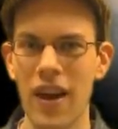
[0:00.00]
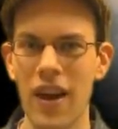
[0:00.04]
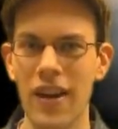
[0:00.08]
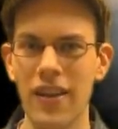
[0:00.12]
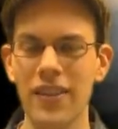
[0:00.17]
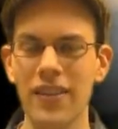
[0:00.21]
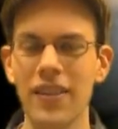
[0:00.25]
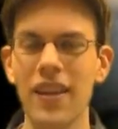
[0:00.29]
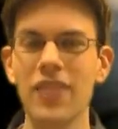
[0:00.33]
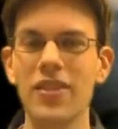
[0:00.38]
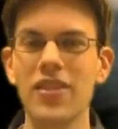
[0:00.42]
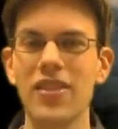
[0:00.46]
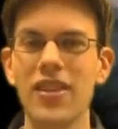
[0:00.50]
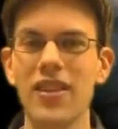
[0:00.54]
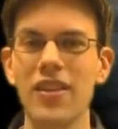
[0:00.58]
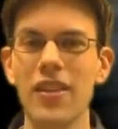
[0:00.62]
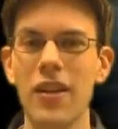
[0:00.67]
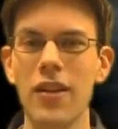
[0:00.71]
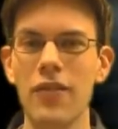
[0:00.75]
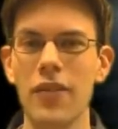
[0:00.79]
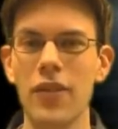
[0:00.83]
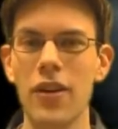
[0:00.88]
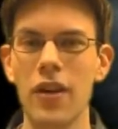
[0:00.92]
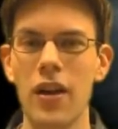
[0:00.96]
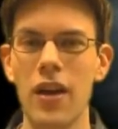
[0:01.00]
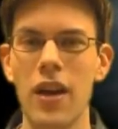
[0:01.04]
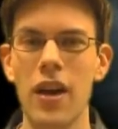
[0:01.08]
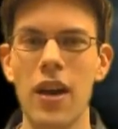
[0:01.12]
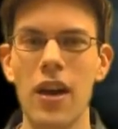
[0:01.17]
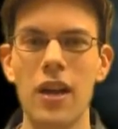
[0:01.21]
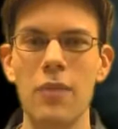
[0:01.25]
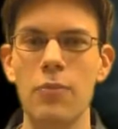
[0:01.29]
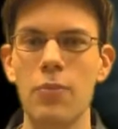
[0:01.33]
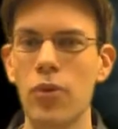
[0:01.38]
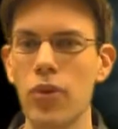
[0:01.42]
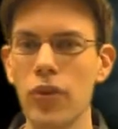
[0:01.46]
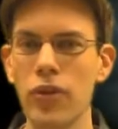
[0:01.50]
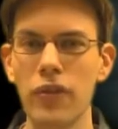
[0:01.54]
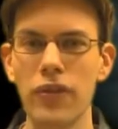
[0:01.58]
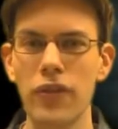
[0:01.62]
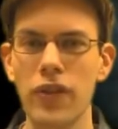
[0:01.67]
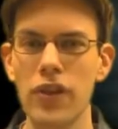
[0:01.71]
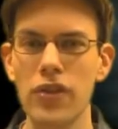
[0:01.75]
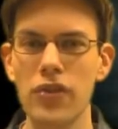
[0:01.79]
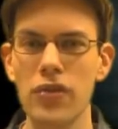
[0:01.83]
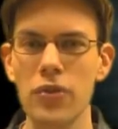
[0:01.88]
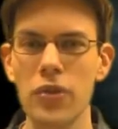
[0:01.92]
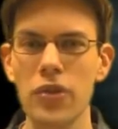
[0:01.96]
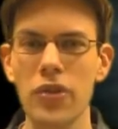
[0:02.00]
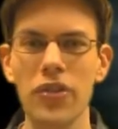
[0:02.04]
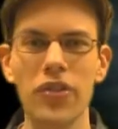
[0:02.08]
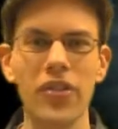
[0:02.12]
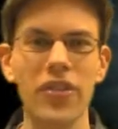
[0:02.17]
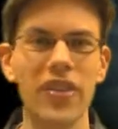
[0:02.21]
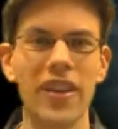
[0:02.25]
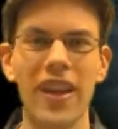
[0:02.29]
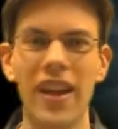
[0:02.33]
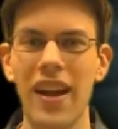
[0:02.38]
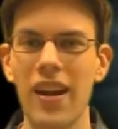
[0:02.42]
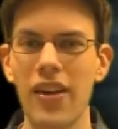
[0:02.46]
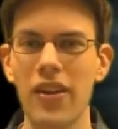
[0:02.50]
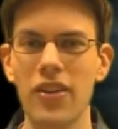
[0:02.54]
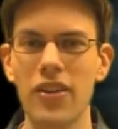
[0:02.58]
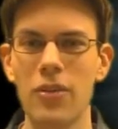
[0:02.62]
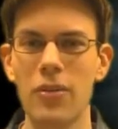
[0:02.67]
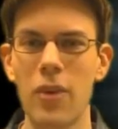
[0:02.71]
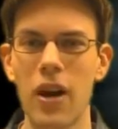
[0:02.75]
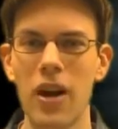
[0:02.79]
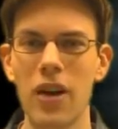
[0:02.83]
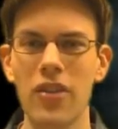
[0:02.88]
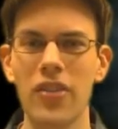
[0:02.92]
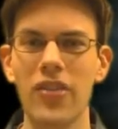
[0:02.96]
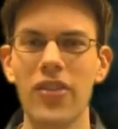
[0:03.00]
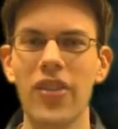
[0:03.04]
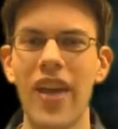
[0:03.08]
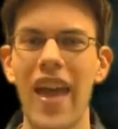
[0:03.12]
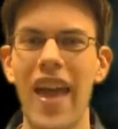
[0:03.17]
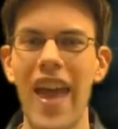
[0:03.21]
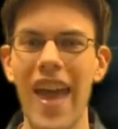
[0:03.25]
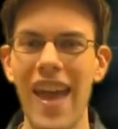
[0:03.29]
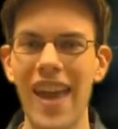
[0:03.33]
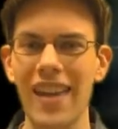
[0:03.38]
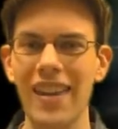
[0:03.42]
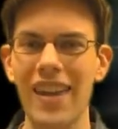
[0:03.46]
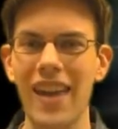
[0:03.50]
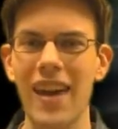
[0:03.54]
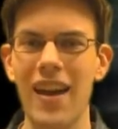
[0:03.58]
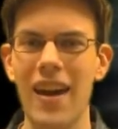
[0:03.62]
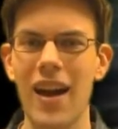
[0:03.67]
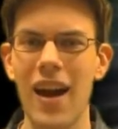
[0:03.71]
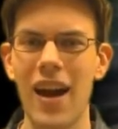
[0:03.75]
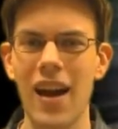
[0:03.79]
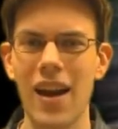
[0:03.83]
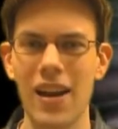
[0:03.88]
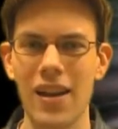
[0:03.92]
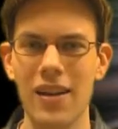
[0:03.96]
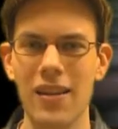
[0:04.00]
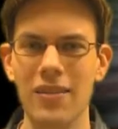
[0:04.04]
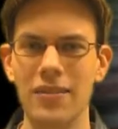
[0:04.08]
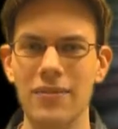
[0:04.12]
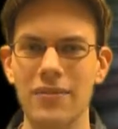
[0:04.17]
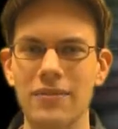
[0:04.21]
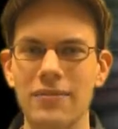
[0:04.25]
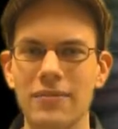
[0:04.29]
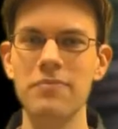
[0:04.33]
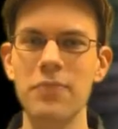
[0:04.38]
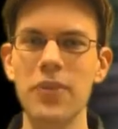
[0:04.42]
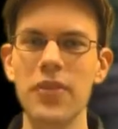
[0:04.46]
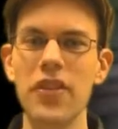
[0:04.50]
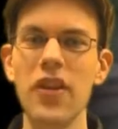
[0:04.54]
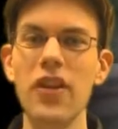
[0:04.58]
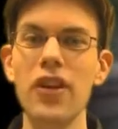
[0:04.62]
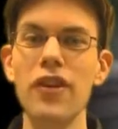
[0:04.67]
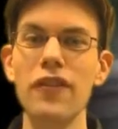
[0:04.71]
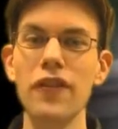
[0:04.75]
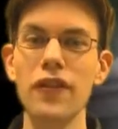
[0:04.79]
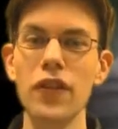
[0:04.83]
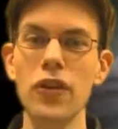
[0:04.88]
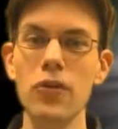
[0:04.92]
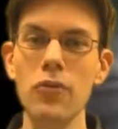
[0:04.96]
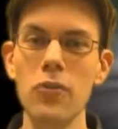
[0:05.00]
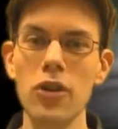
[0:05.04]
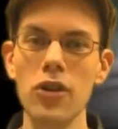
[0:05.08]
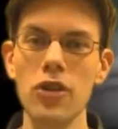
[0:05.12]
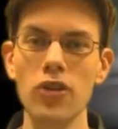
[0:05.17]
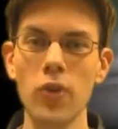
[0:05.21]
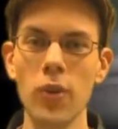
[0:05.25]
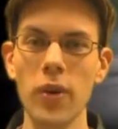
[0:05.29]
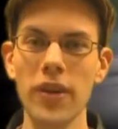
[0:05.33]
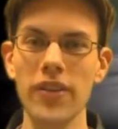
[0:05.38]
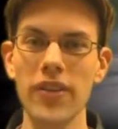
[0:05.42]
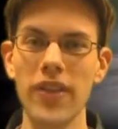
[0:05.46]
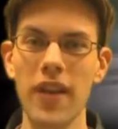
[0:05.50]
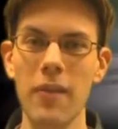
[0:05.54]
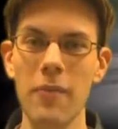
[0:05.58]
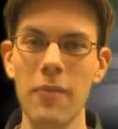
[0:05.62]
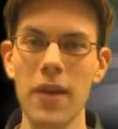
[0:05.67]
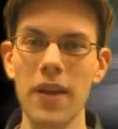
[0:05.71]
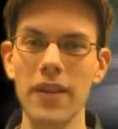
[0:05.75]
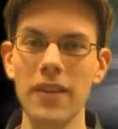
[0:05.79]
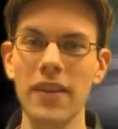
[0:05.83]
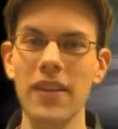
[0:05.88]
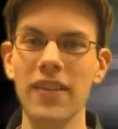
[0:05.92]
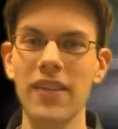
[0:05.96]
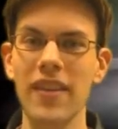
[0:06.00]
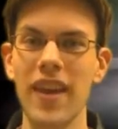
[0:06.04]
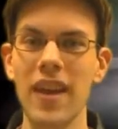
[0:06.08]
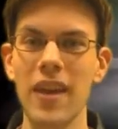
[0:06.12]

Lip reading: and is set to deliver improved visuals, character models, and AI. But there are a few more tweaks that make this